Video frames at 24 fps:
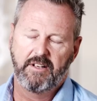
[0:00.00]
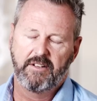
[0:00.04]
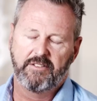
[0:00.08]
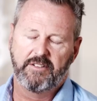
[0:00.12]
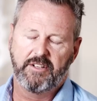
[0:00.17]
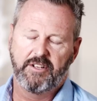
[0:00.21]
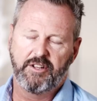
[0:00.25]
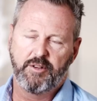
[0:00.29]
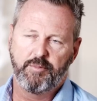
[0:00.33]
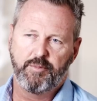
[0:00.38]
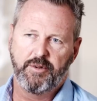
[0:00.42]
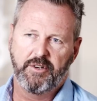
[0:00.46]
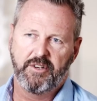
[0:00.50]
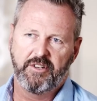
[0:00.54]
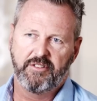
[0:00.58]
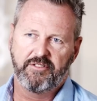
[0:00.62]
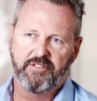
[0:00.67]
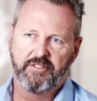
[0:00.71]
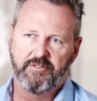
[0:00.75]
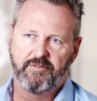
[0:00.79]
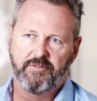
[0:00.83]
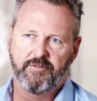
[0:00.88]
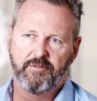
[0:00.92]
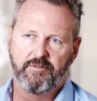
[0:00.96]
So the
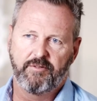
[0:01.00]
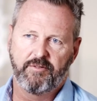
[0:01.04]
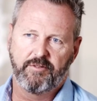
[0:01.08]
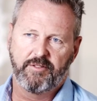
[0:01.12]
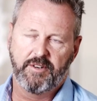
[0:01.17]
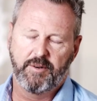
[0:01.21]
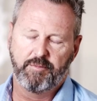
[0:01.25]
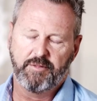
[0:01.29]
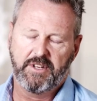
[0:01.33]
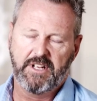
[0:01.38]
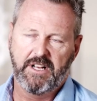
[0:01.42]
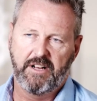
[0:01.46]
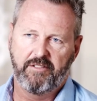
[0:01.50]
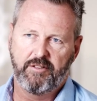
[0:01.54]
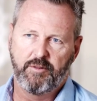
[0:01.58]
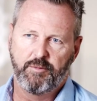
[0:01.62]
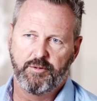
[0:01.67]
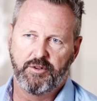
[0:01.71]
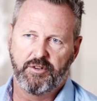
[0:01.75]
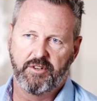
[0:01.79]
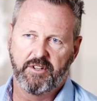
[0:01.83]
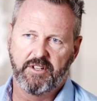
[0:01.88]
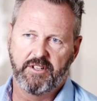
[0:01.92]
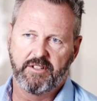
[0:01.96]
person from
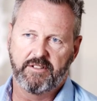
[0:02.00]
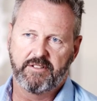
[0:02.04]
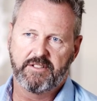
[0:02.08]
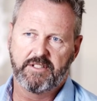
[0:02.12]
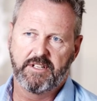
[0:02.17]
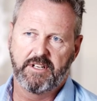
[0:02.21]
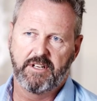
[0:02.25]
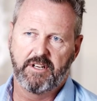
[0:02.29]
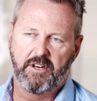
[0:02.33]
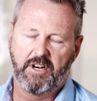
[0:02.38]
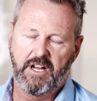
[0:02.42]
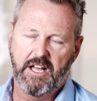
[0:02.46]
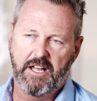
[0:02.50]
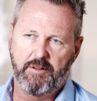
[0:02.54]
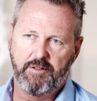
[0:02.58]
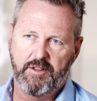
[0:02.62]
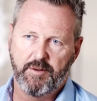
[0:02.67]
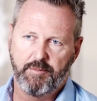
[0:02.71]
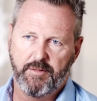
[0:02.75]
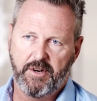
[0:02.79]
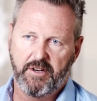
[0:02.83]
Covermore that I had the